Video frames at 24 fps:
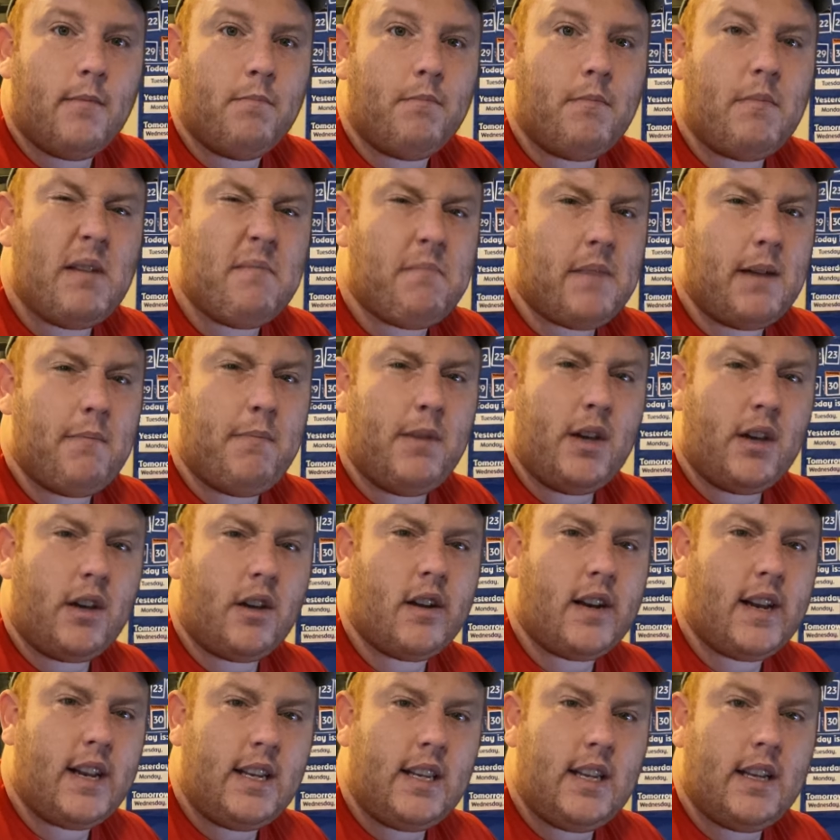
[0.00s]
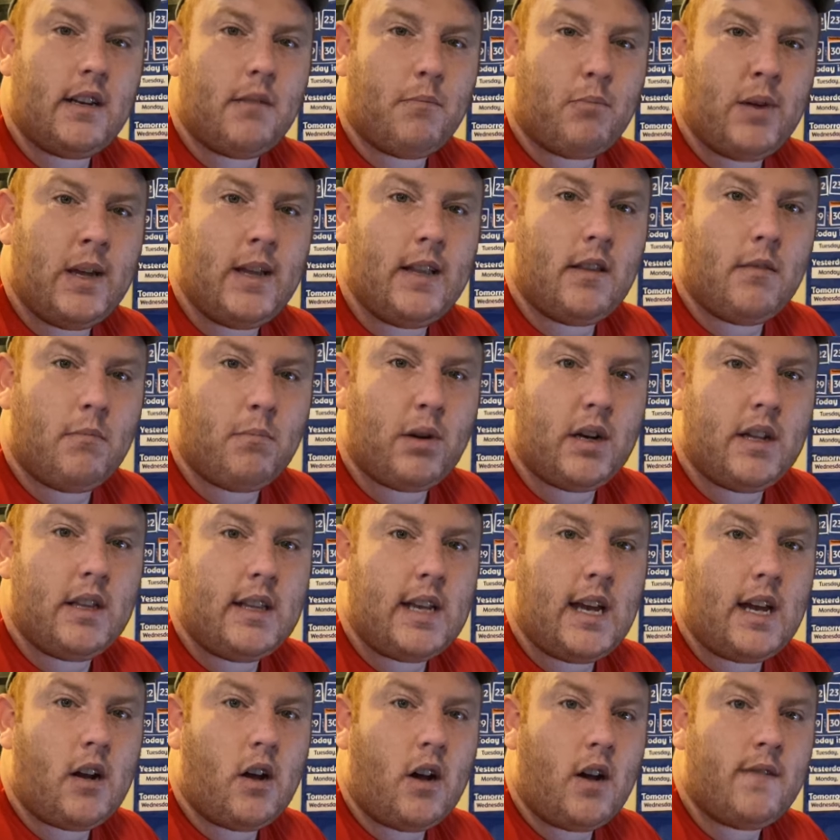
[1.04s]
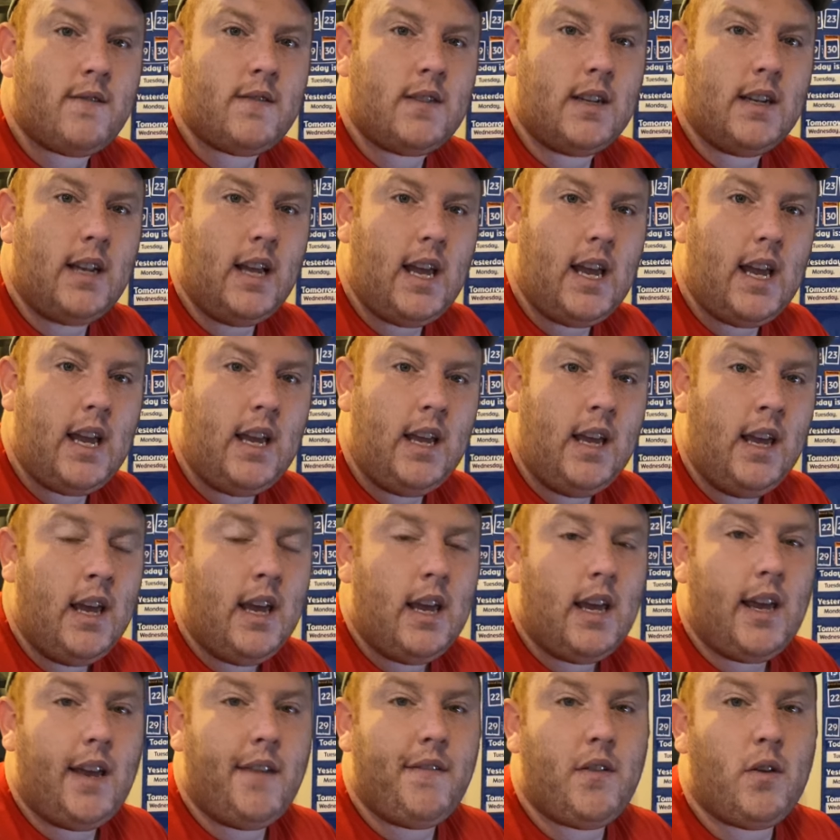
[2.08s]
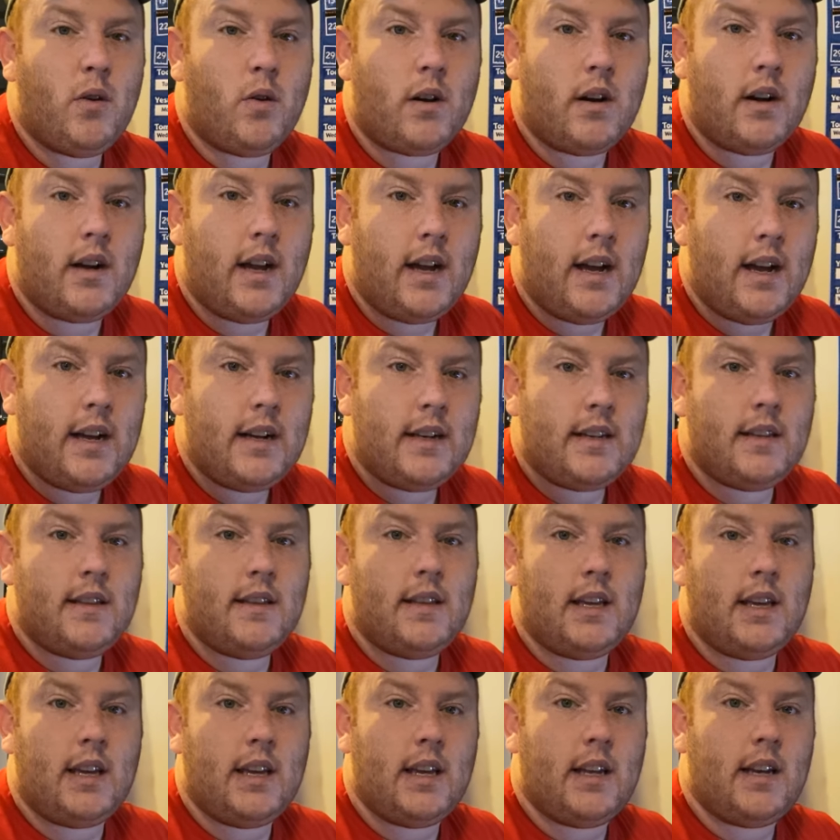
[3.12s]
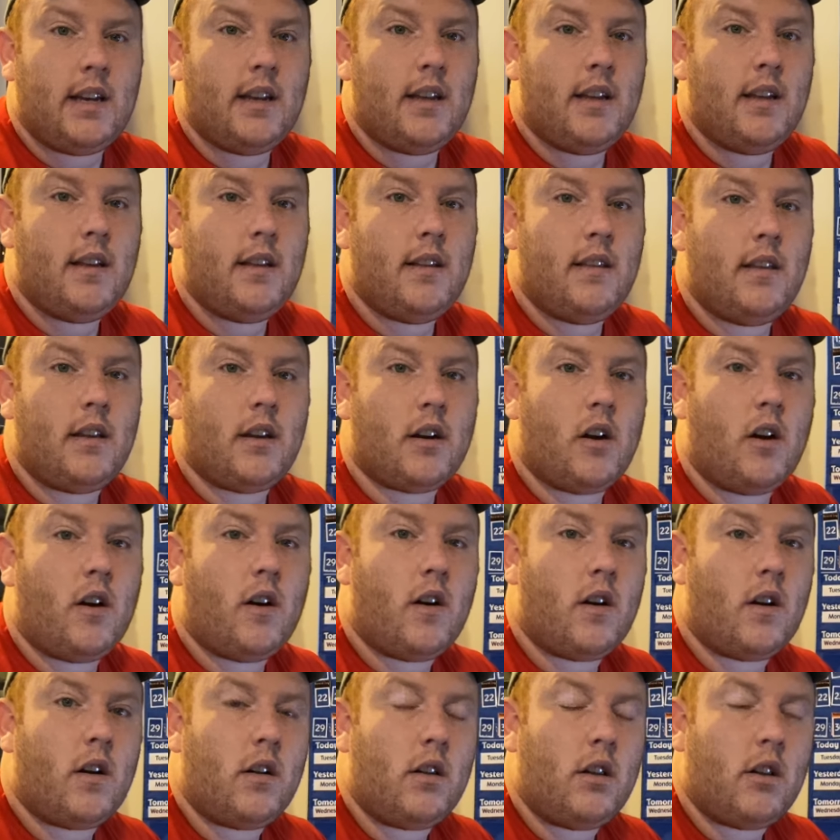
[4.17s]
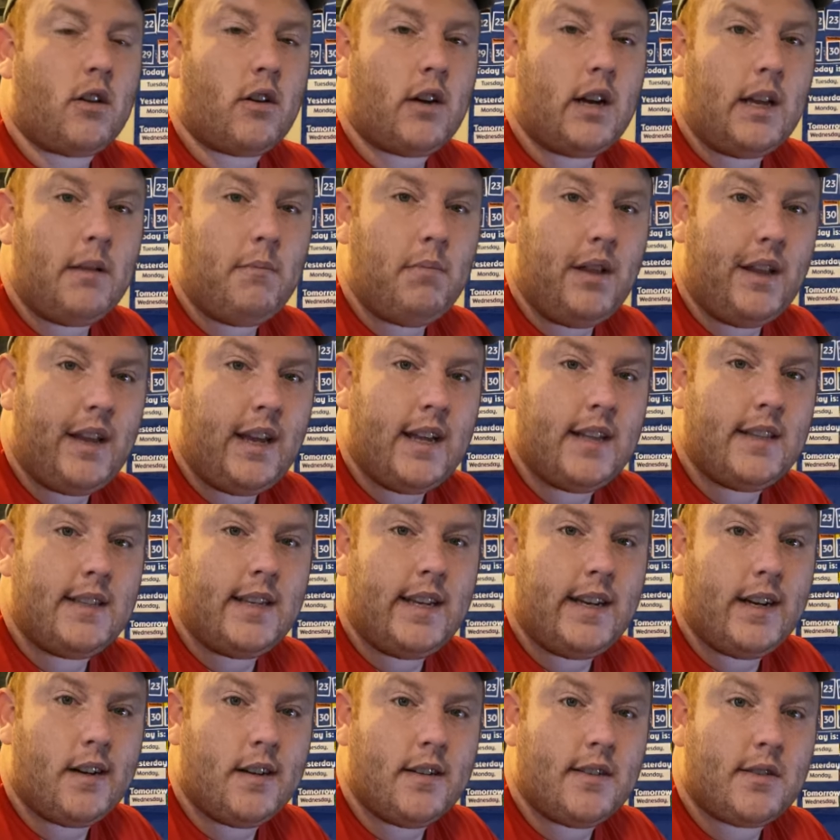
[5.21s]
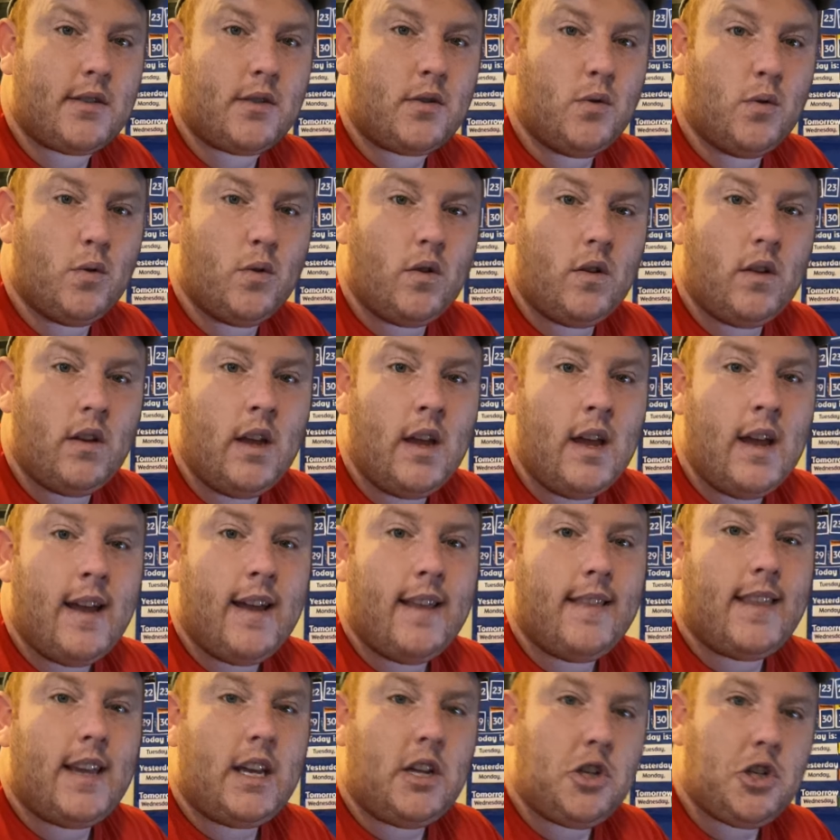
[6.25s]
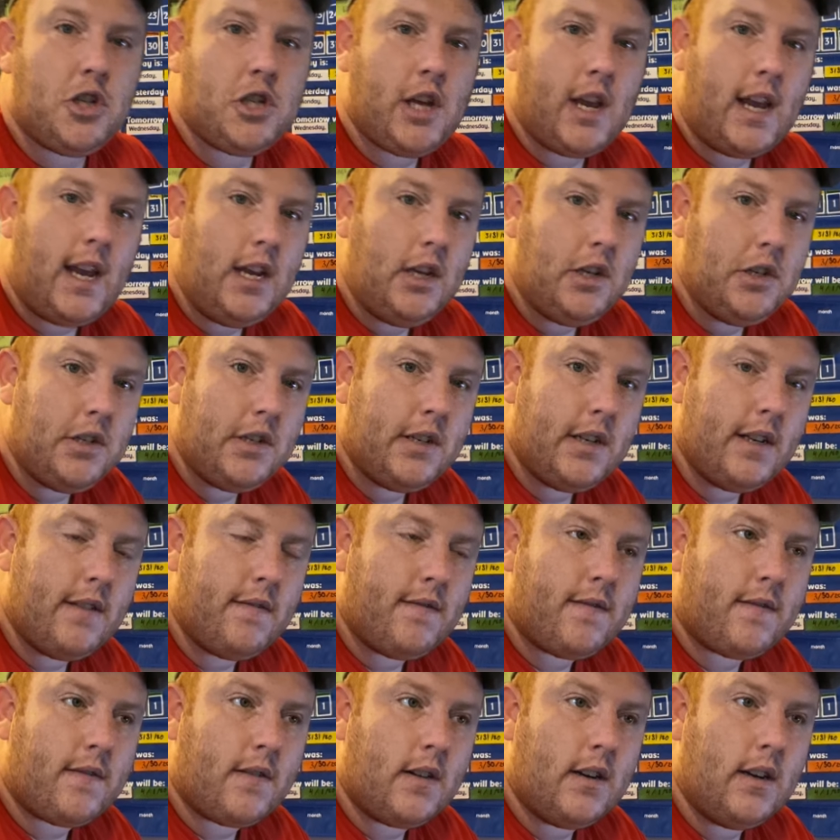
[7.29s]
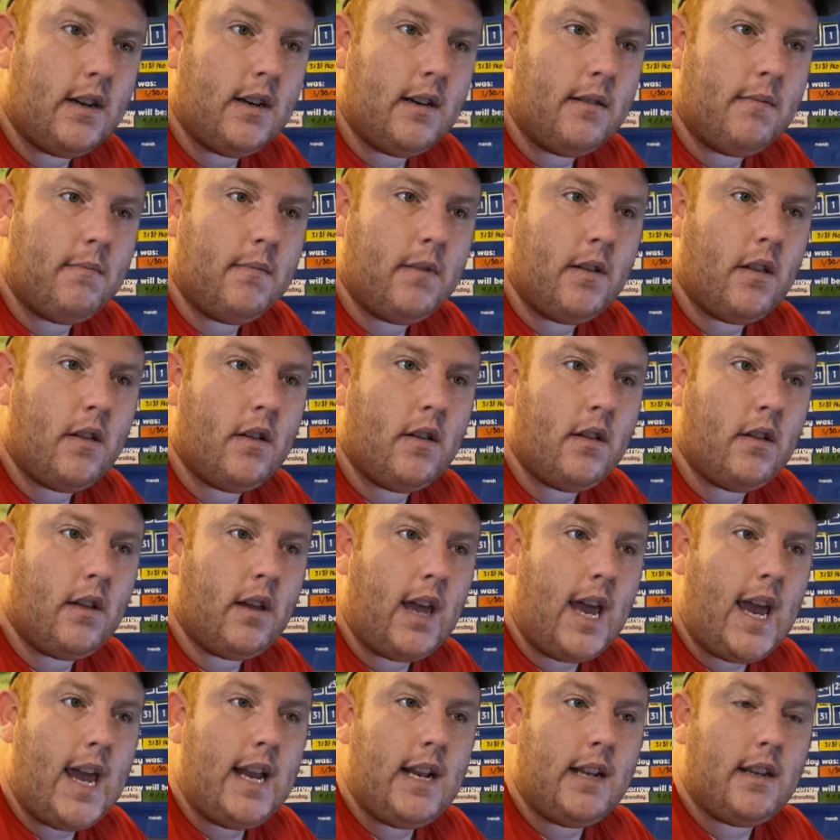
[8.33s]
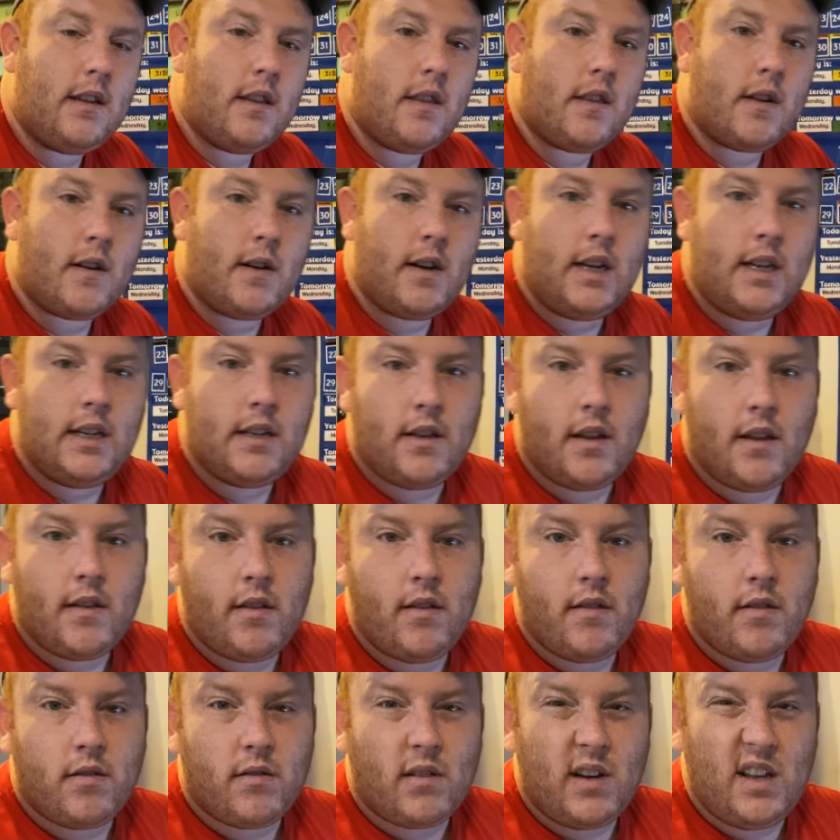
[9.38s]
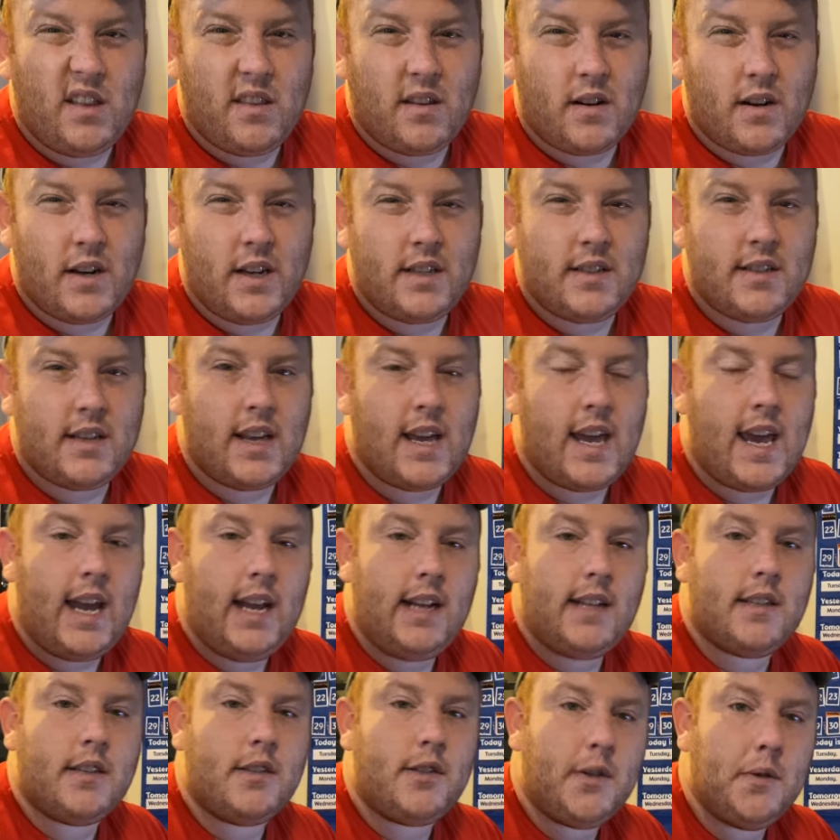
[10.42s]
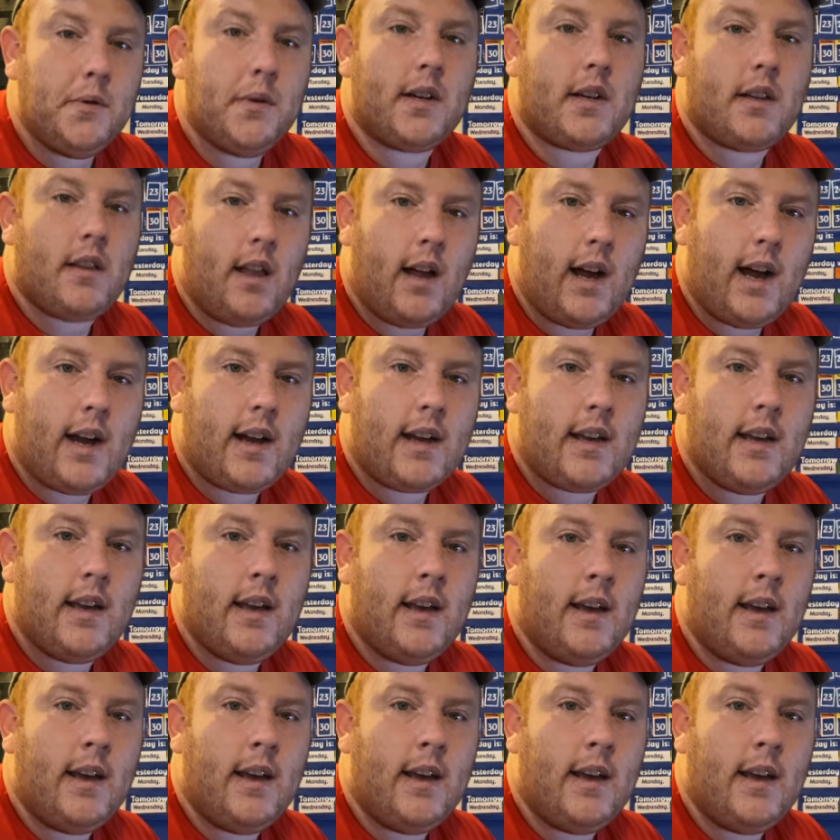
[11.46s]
it might be a good idea to print that off today. If you are not, then there are learning plans here at school. They changed it from 8:30 to 3:30 to 8 to 2 o'clock.